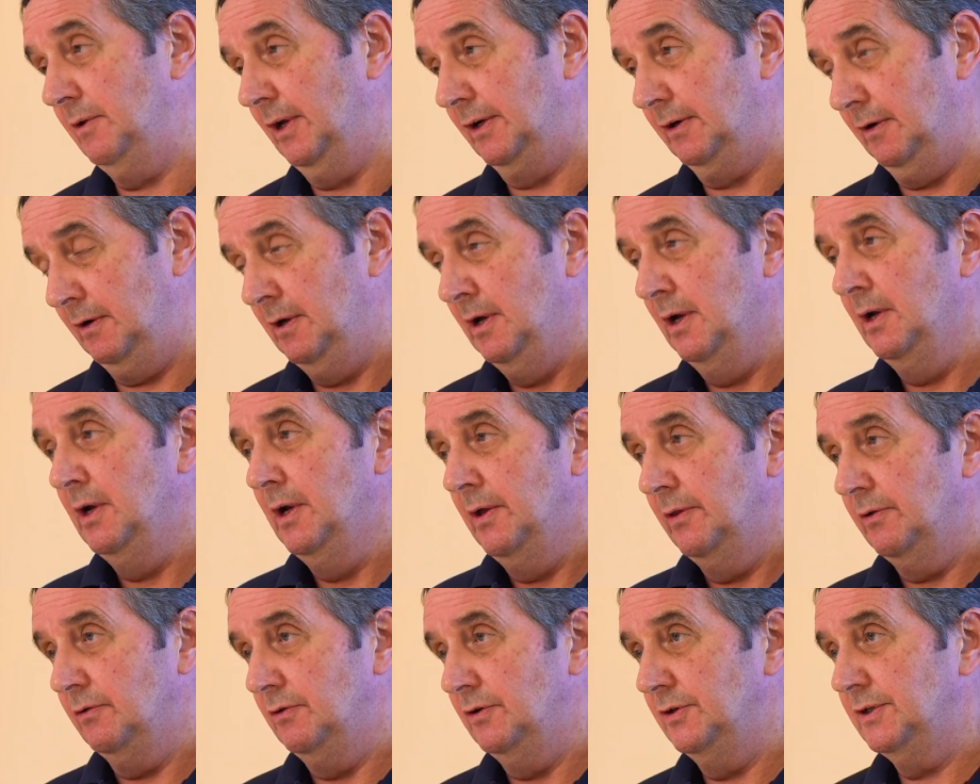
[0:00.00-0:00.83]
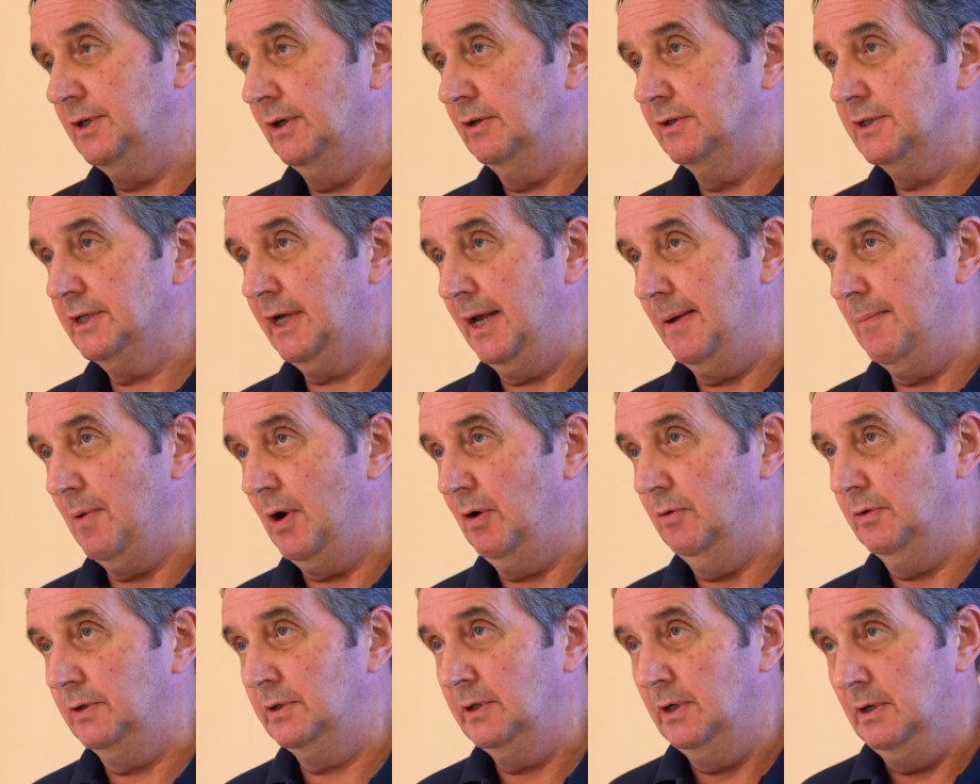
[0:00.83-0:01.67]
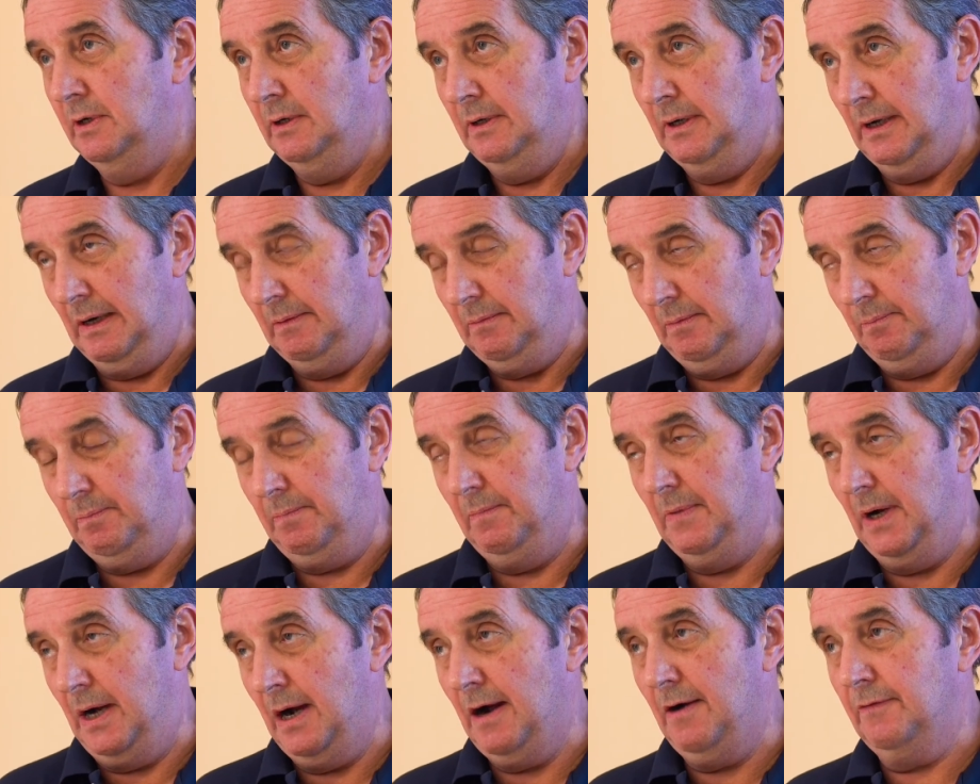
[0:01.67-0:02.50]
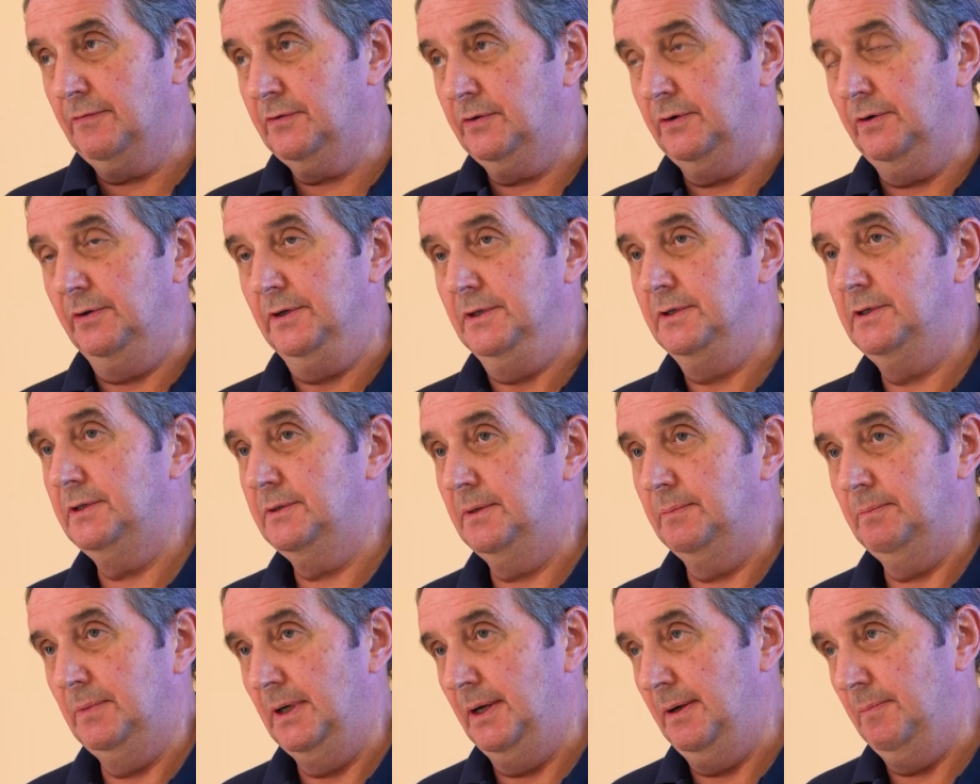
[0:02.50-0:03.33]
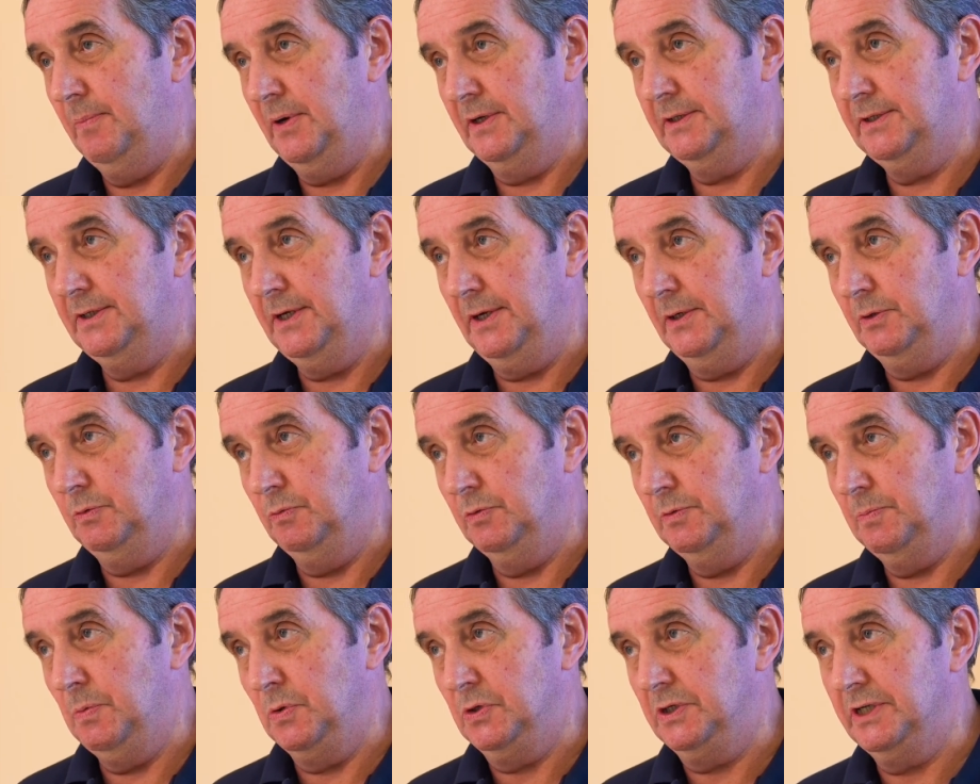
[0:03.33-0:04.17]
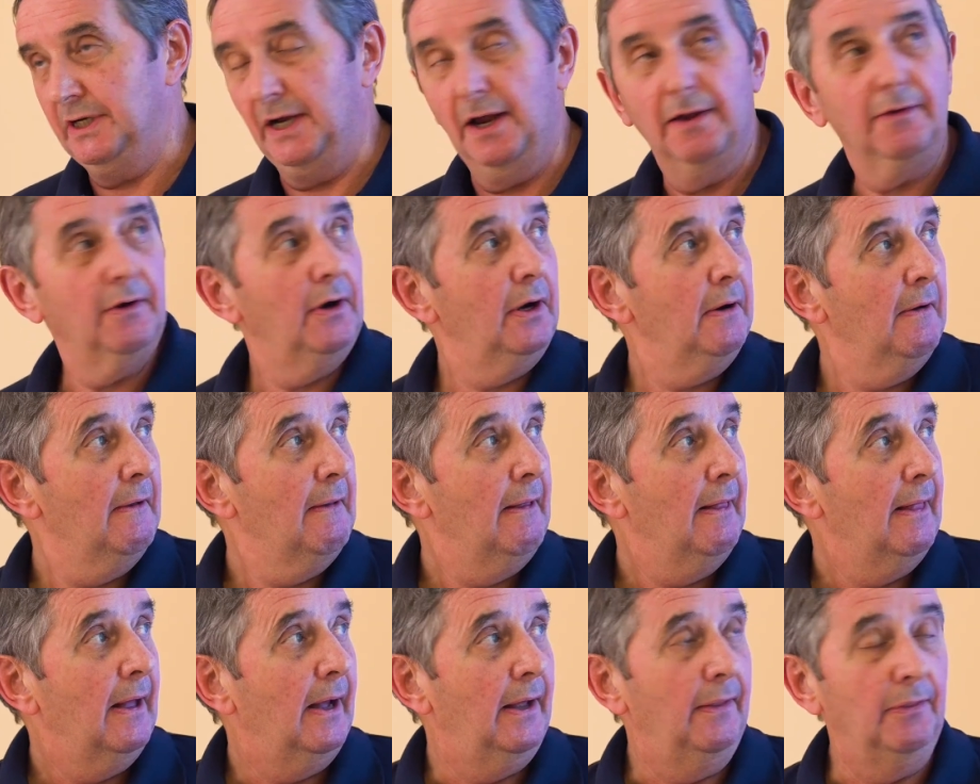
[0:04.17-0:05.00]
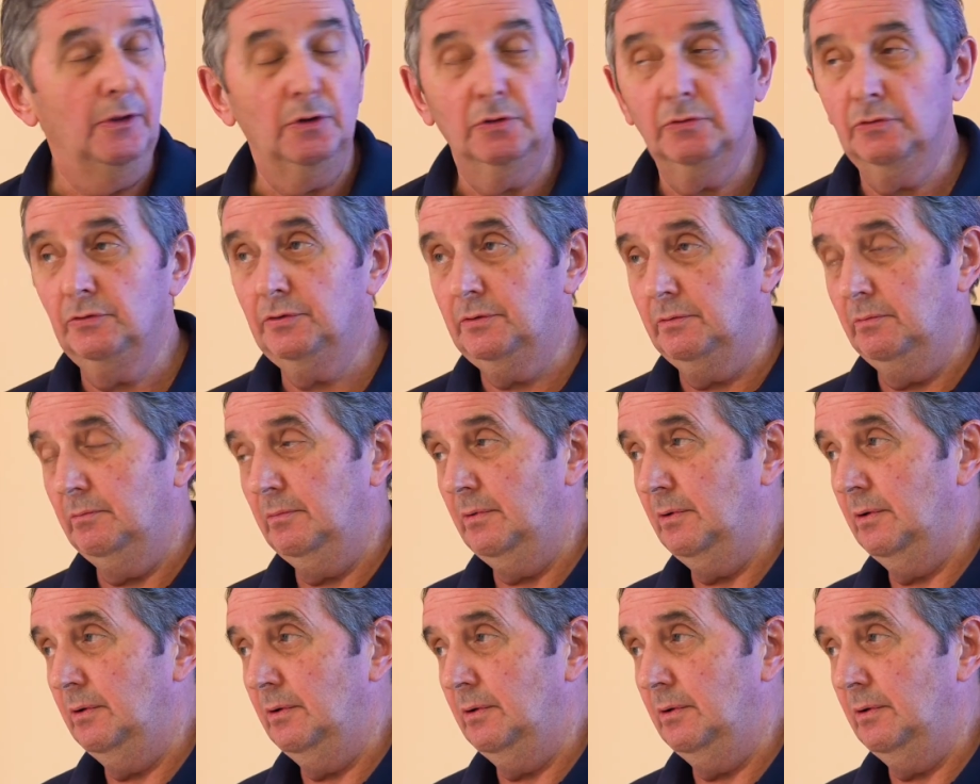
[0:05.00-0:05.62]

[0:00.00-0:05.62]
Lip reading: That the results came out after this presentation was put together, and those